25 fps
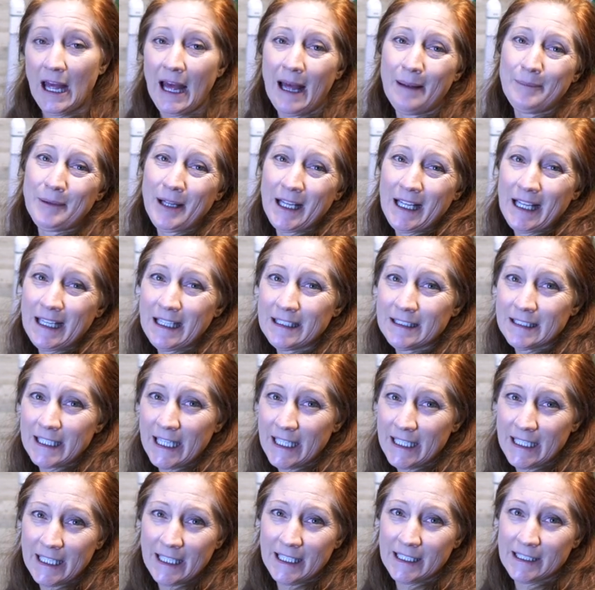I'm not gonna
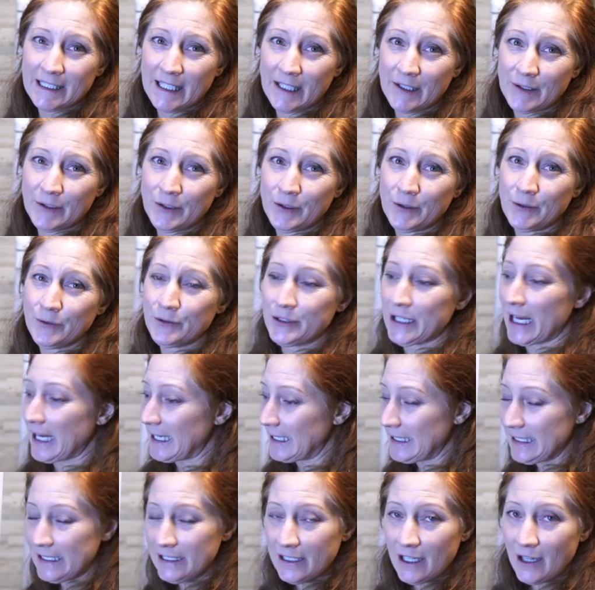let it get that huge.
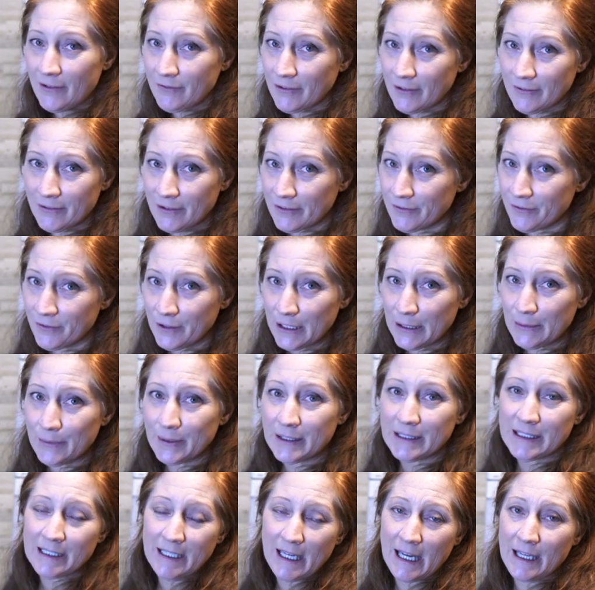I eat off of it
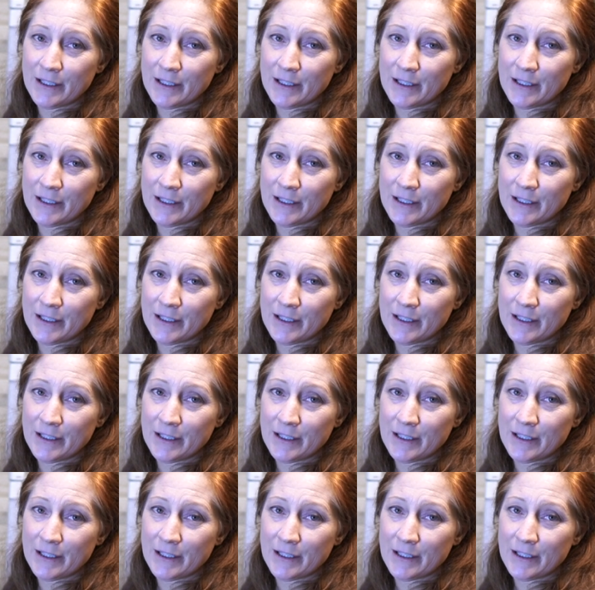frequently.